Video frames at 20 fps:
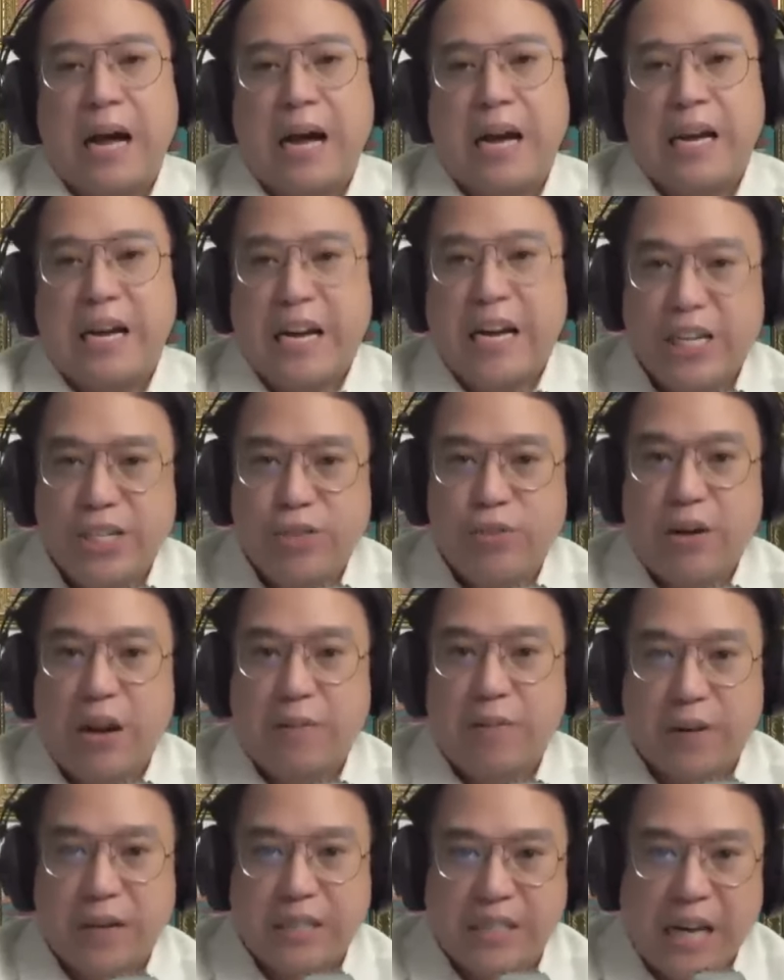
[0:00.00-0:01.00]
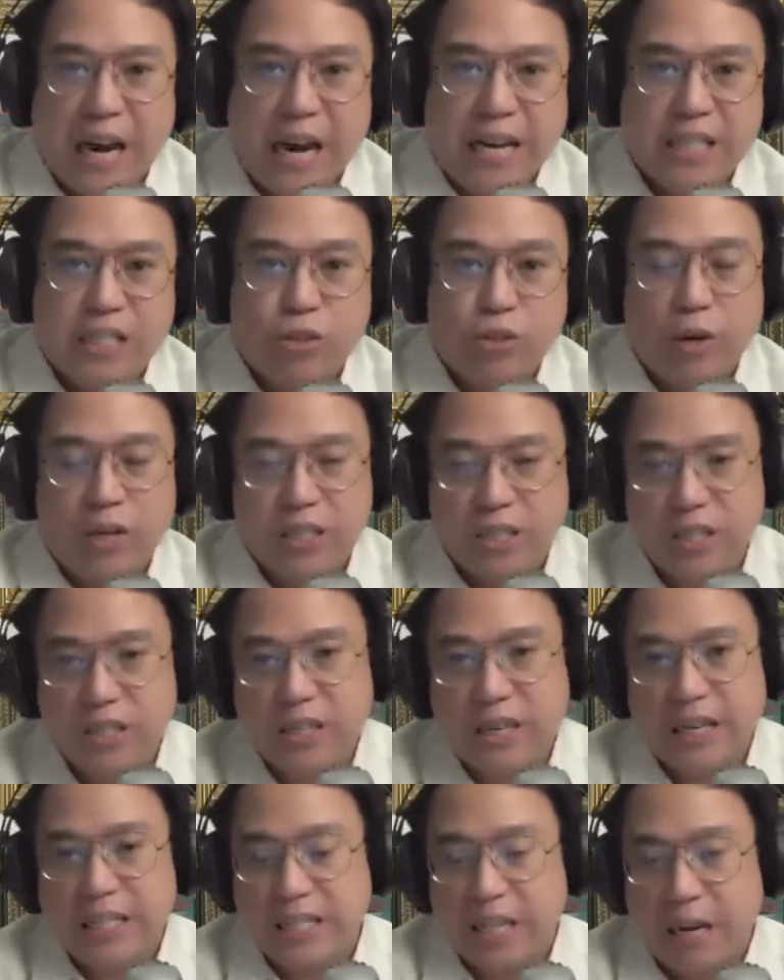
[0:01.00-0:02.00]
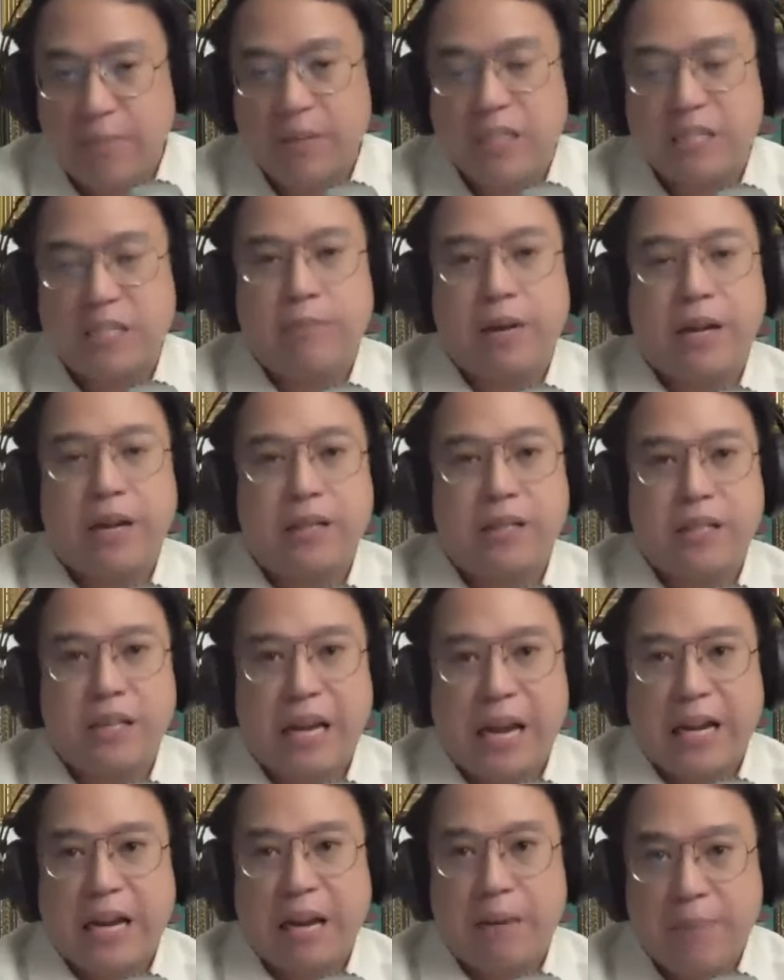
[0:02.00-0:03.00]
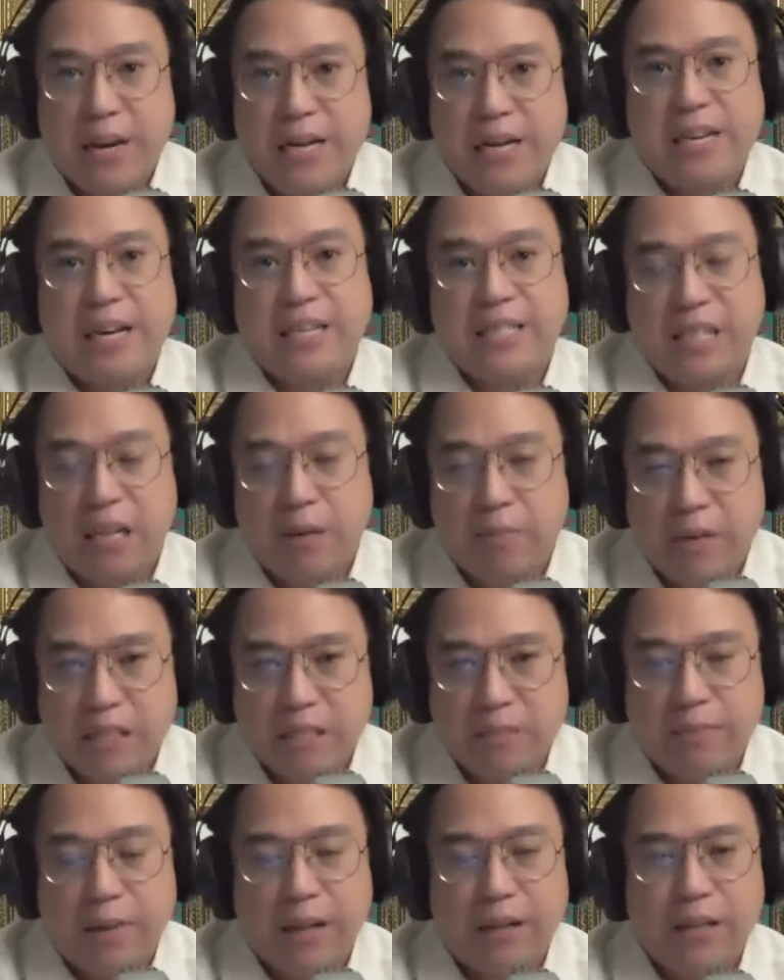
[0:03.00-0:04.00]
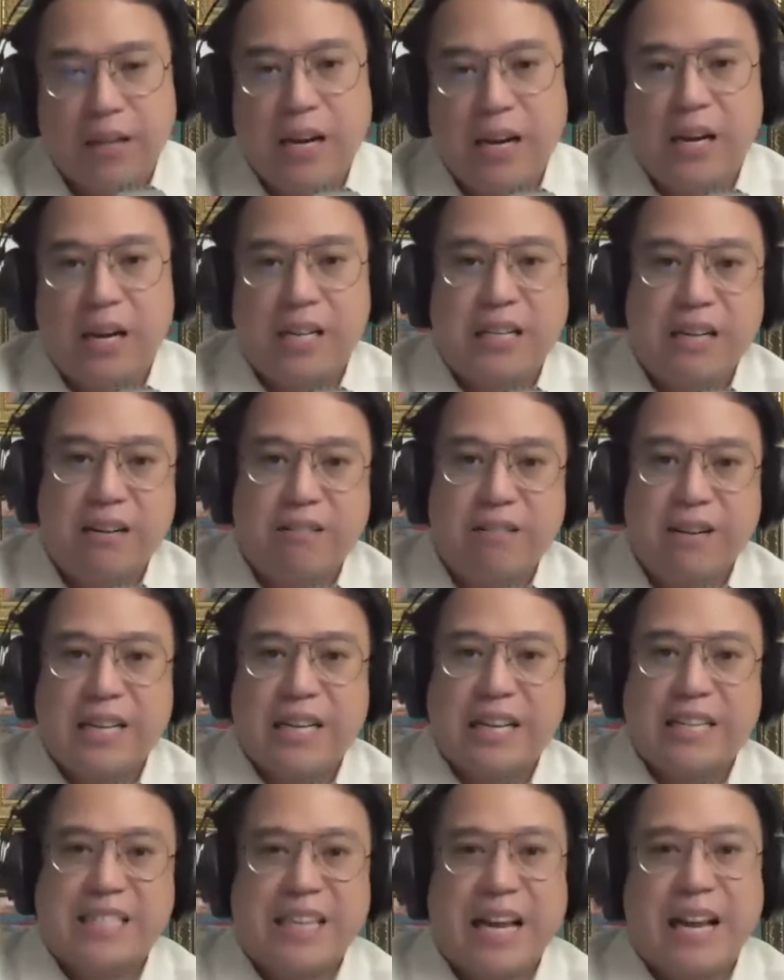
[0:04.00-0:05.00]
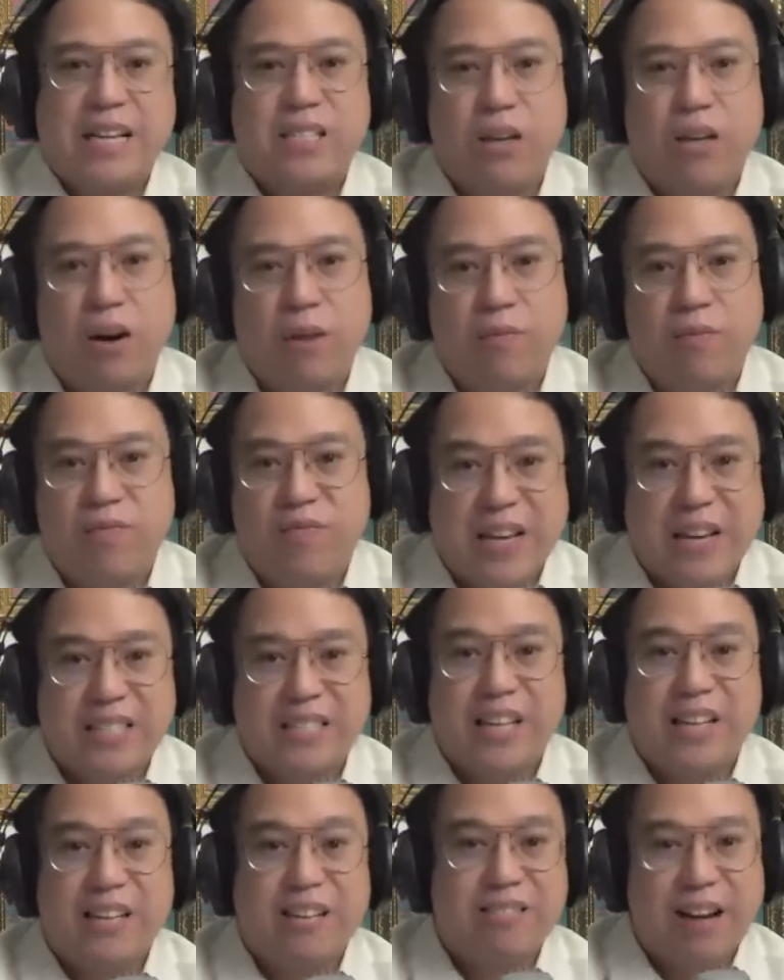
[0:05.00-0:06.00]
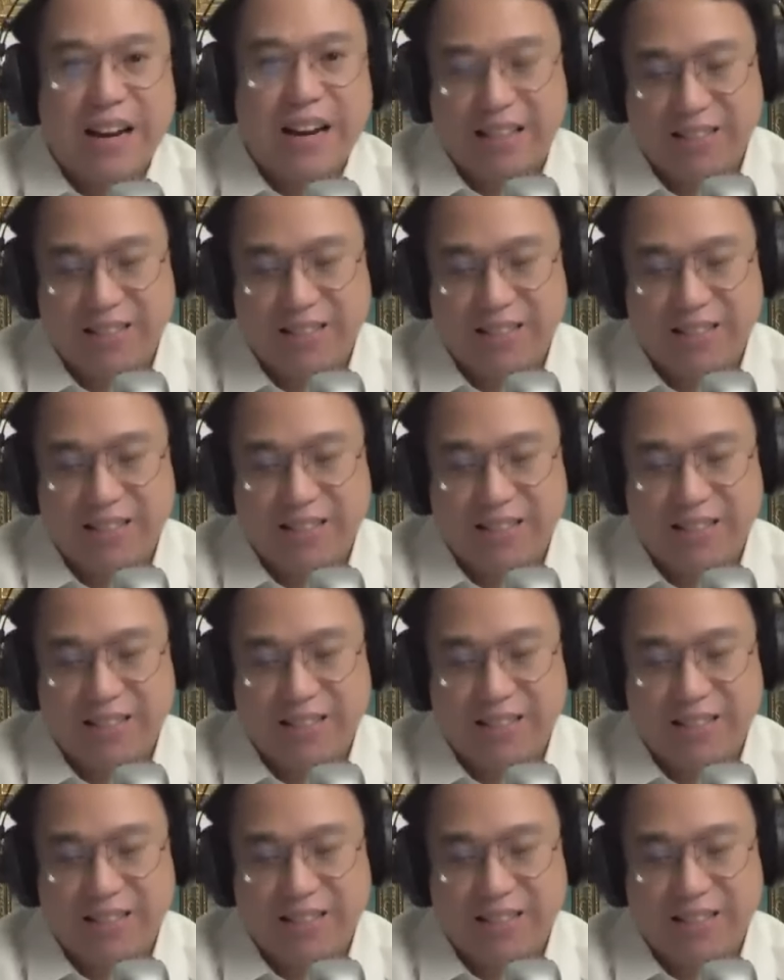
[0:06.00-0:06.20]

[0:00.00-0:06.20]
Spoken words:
issued a franchise to a certain establishment, like a media establishment, there is a sense of vested right